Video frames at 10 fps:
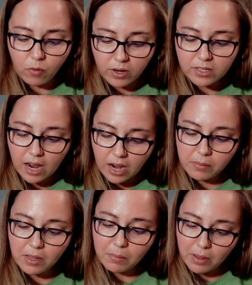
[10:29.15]
a time
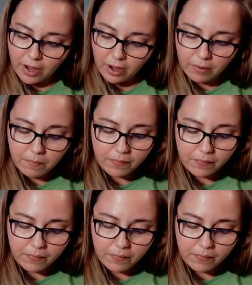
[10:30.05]
in midair,